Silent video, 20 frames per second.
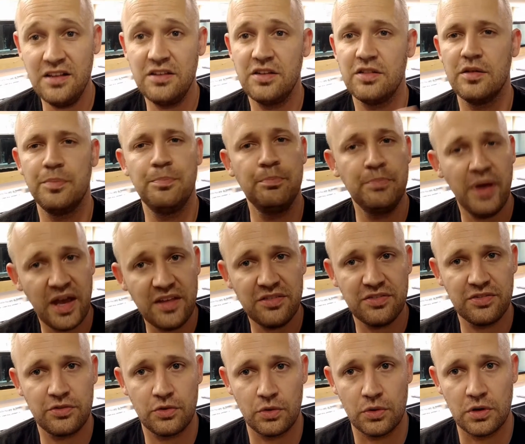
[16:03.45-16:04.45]
to the pet
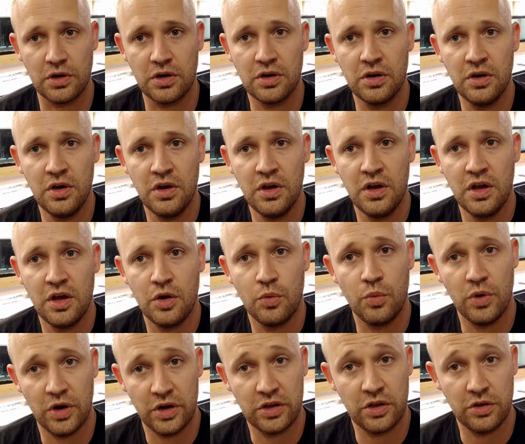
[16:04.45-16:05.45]
store,
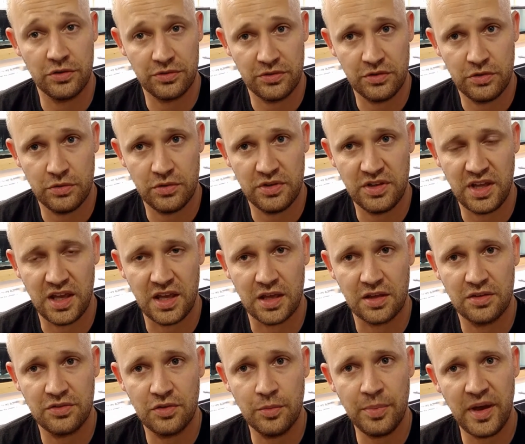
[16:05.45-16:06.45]
where it goes into a tank.
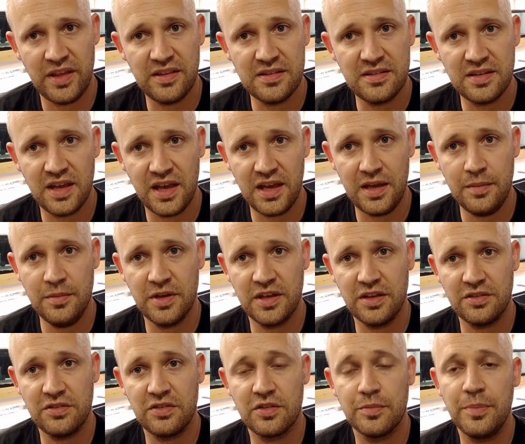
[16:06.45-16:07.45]
So by the time it
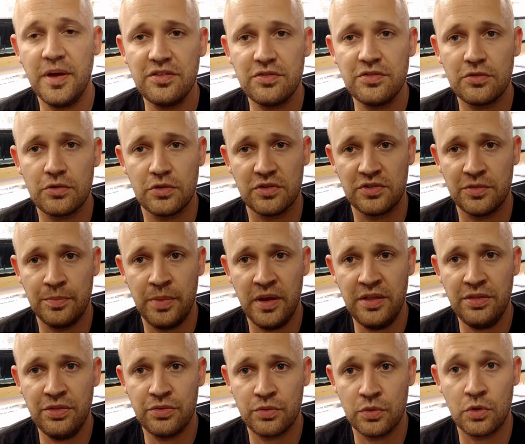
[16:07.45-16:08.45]
gets to the pet store, it's
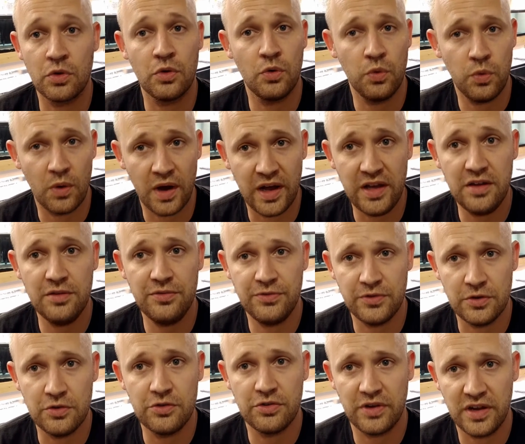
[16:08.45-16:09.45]
been through quite a
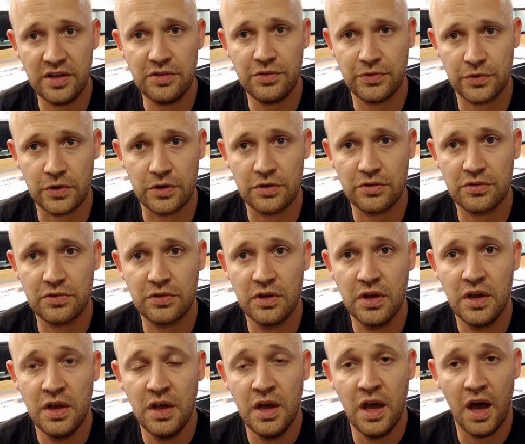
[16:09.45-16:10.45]
few transfers.
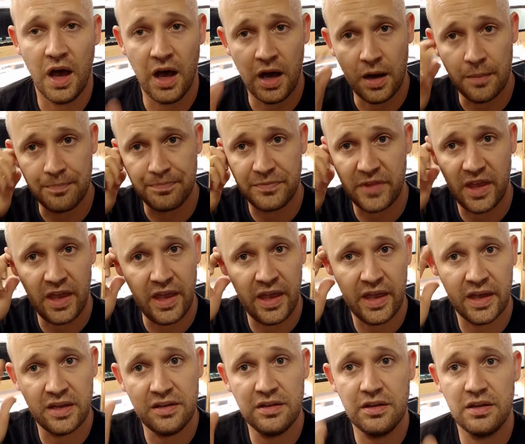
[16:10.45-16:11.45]

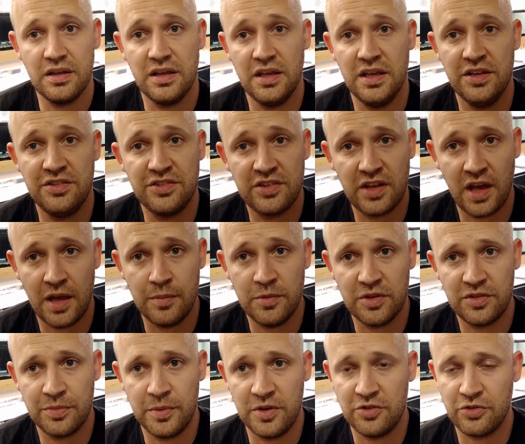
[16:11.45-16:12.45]
And each time
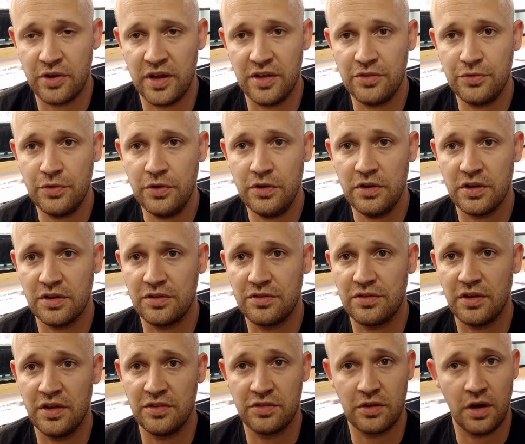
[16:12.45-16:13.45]
it's been transferred,
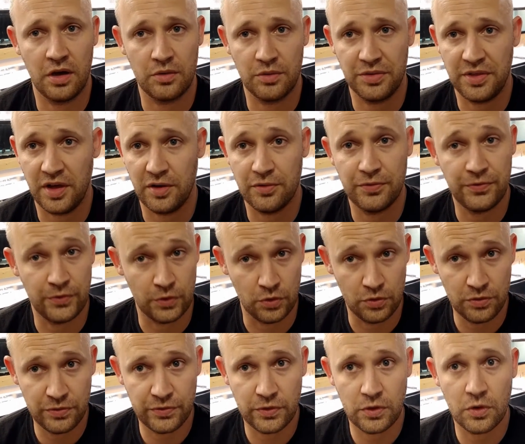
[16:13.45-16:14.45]
it's gone without
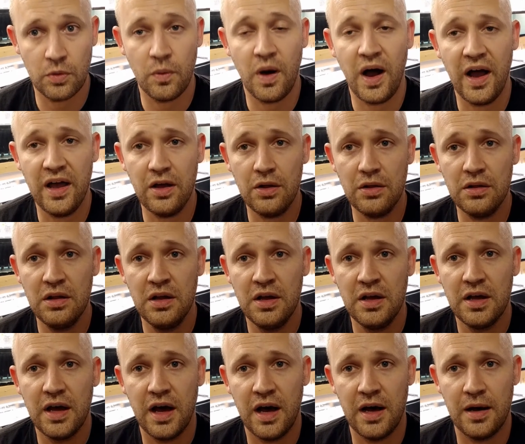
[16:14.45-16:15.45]
food for a while,
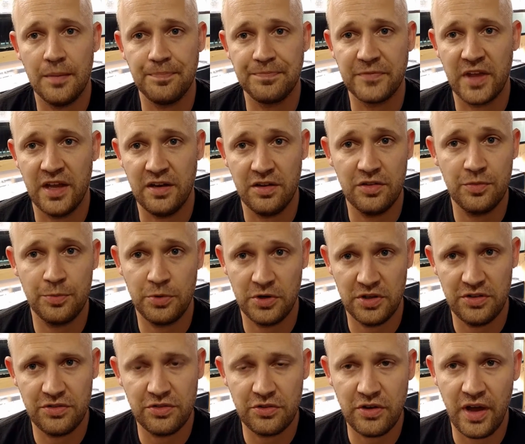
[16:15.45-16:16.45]
and it's pretty
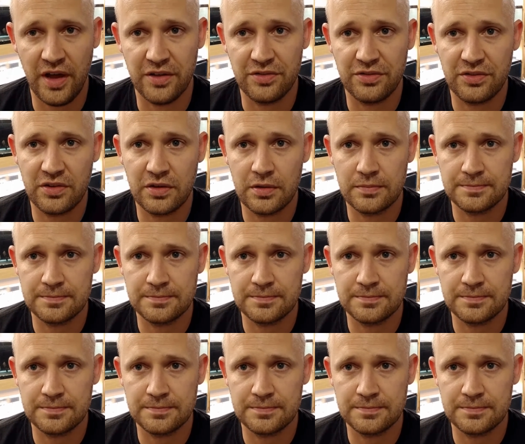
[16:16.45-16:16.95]
stressed.